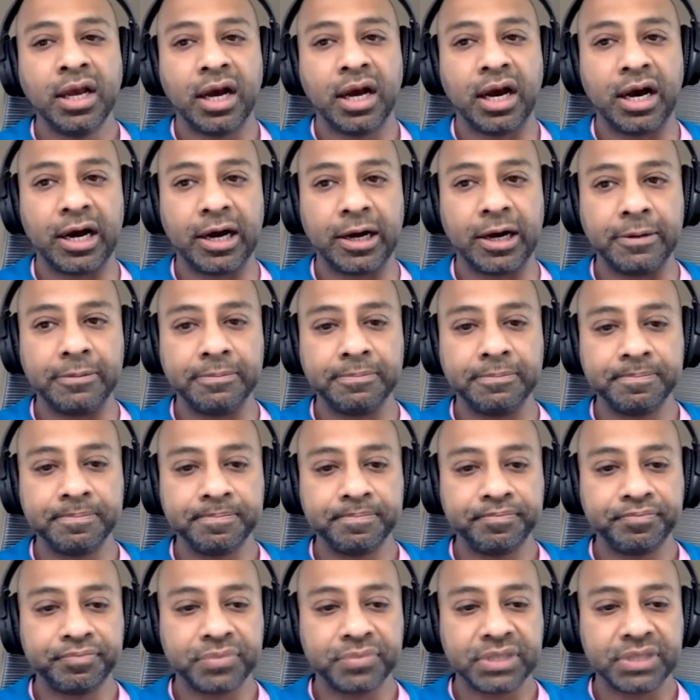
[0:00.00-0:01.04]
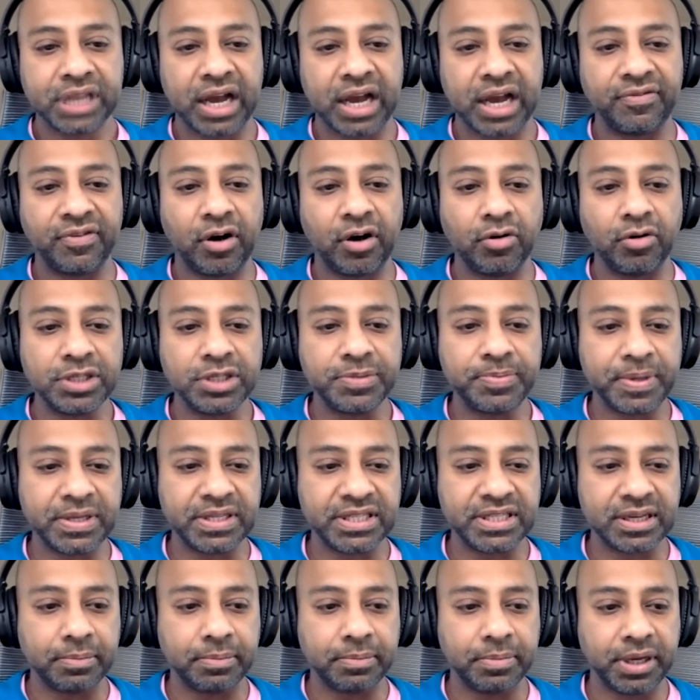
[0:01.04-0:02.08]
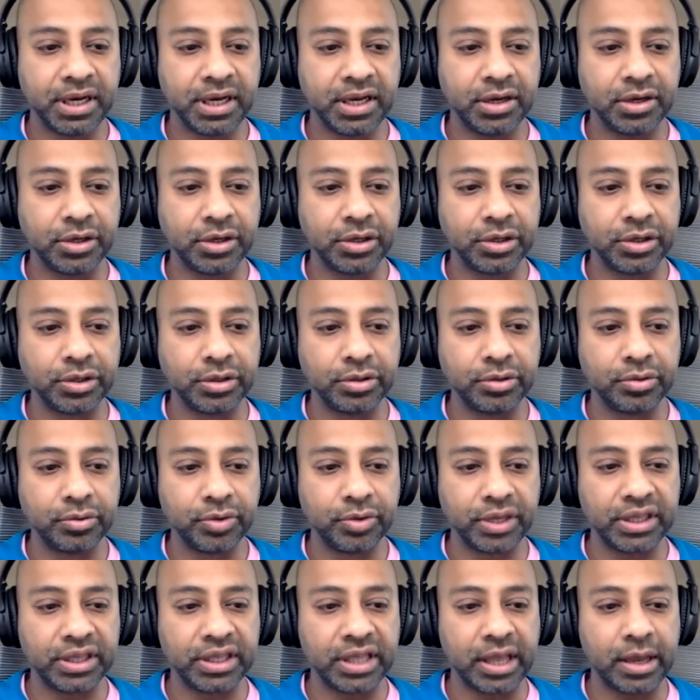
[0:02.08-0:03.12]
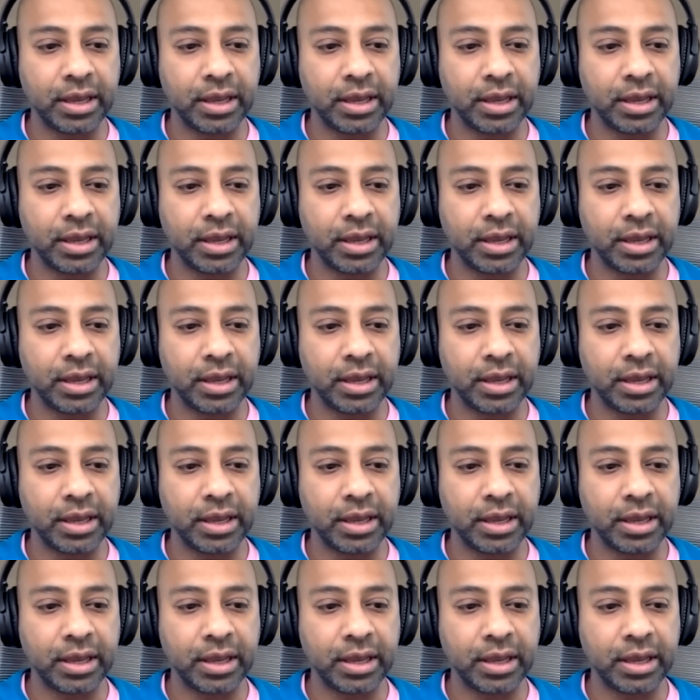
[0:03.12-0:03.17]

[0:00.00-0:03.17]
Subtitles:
I've always been somebody who, when